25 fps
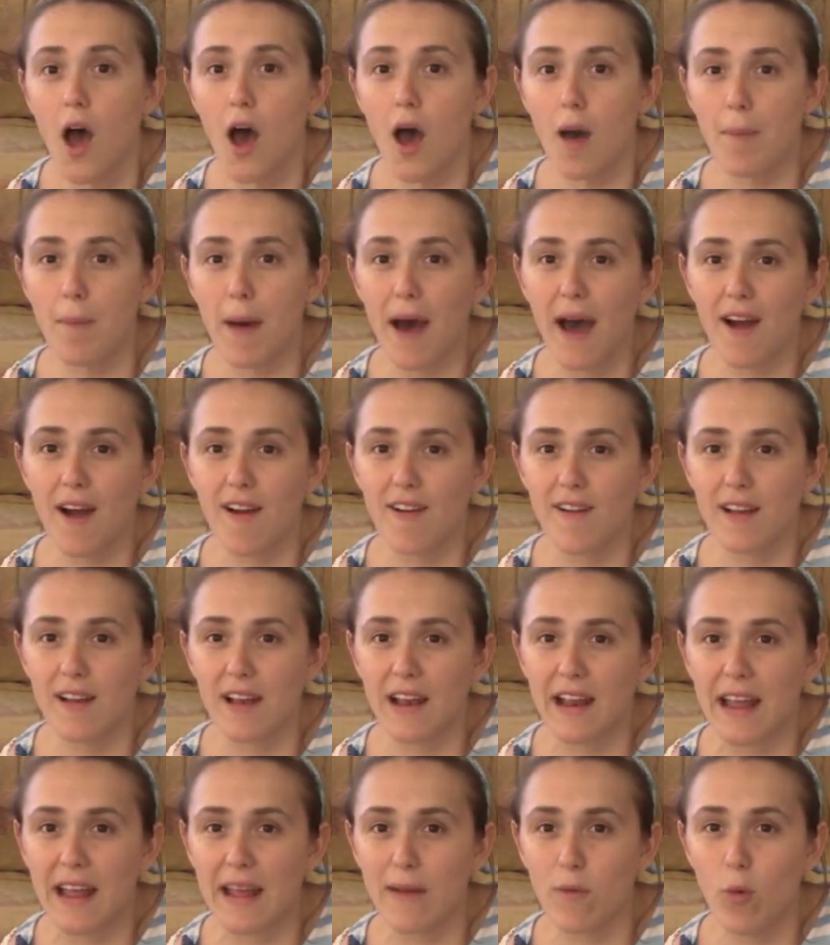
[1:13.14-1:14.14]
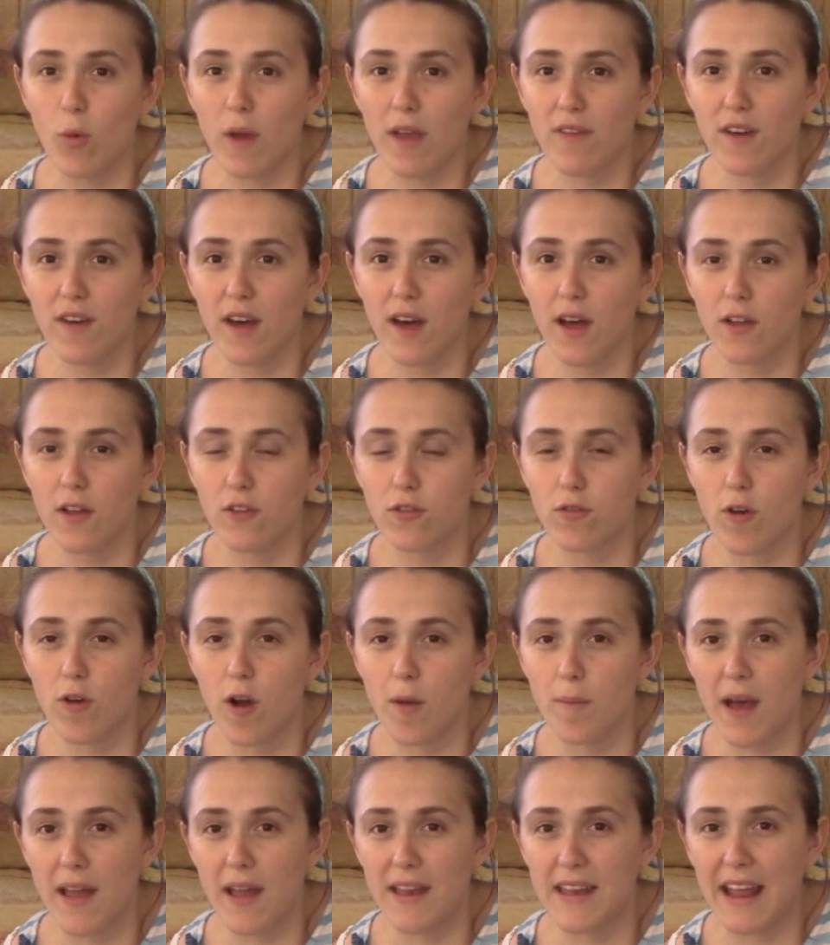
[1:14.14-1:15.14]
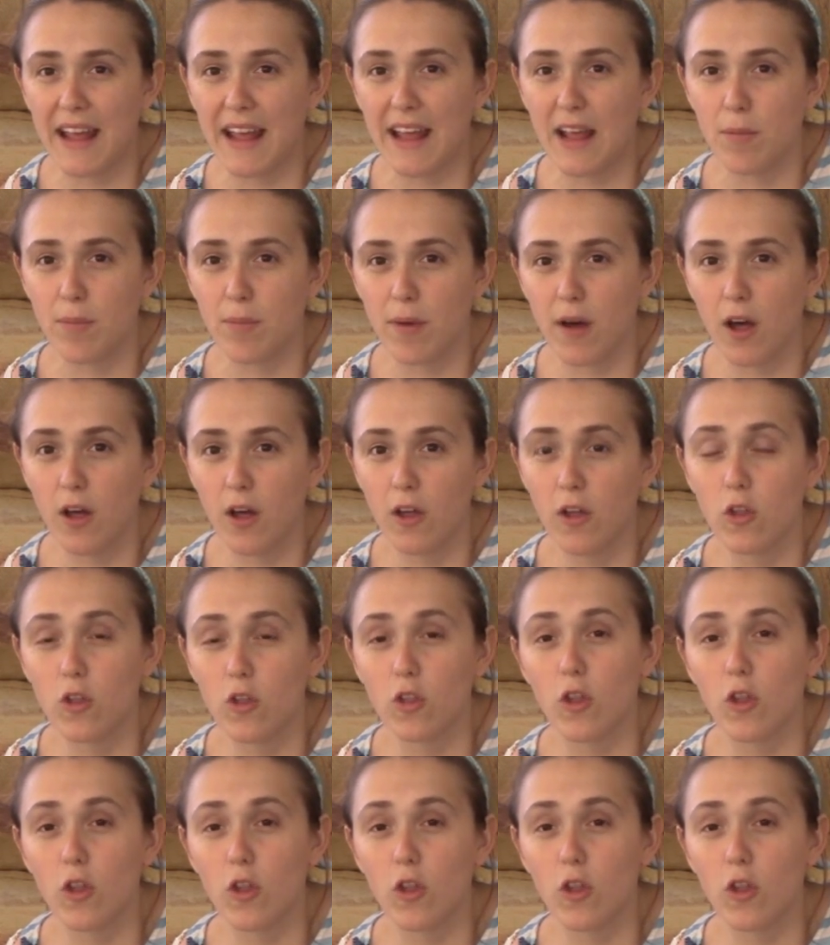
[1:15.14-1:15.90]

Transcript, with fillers: Apparently, we've heard from a neighbour